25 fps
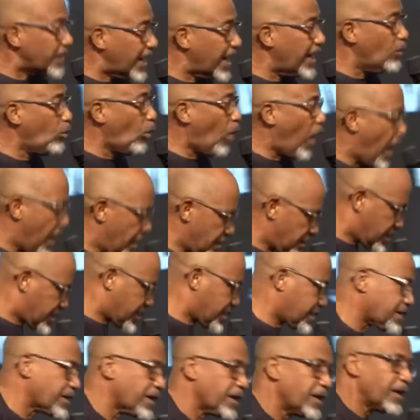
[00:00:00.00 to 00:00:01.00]
they want.
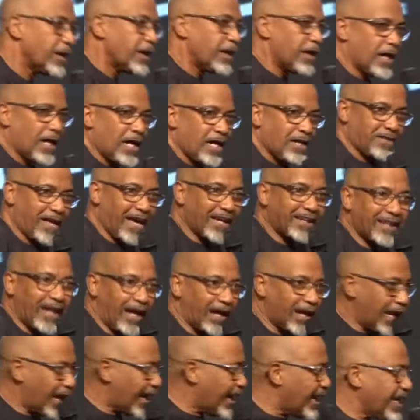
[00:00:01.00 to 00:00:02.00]
They
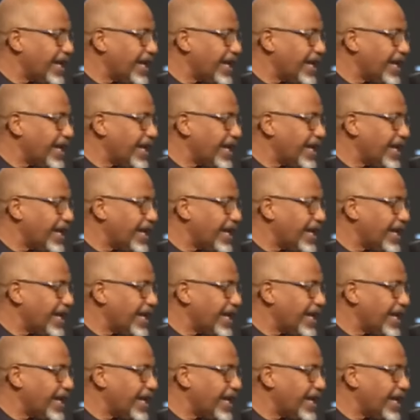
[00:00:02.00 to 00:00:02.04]
can